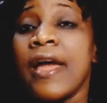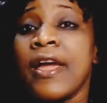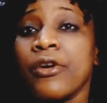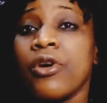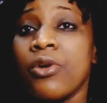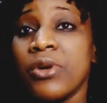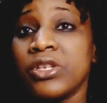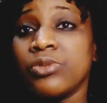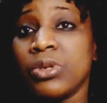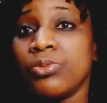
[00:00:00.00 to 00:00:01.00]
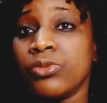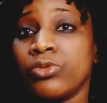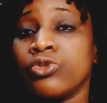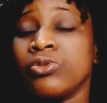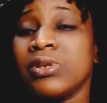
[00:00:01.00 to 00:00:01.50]
I encourage
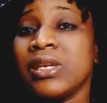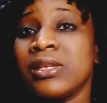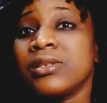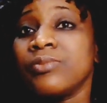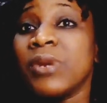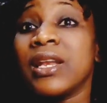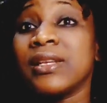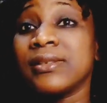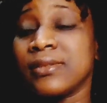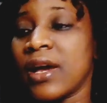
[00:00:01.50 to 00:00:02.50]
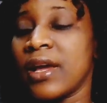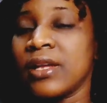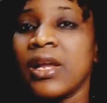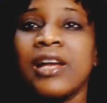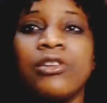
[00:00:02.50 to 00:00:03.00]
people to eat balanced
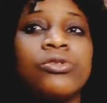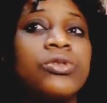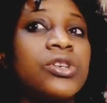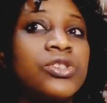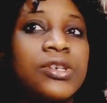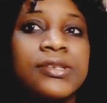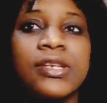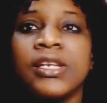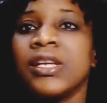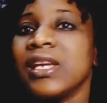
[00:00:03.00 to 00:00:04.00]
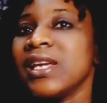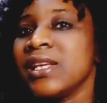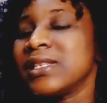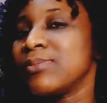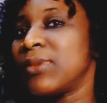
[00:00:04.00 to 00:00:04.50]
diet. I do not just say
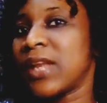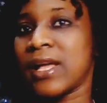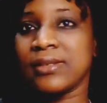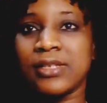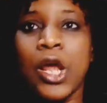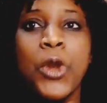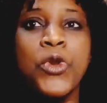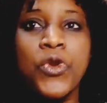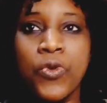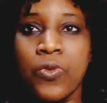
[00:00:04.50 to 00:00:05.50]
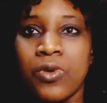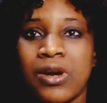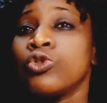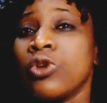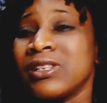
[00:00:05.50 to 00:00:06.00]
eat plant. No.
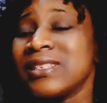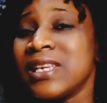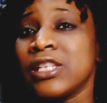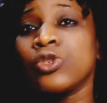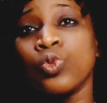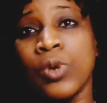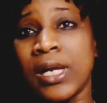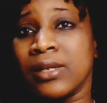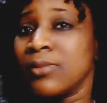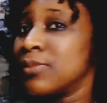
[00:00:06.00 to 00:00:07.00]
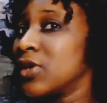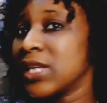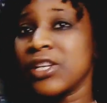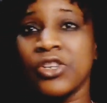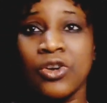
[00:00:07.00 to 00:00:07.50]
Do not eat one
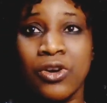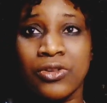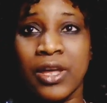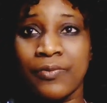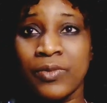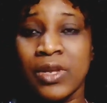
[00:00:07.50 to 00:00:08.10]
more than the other.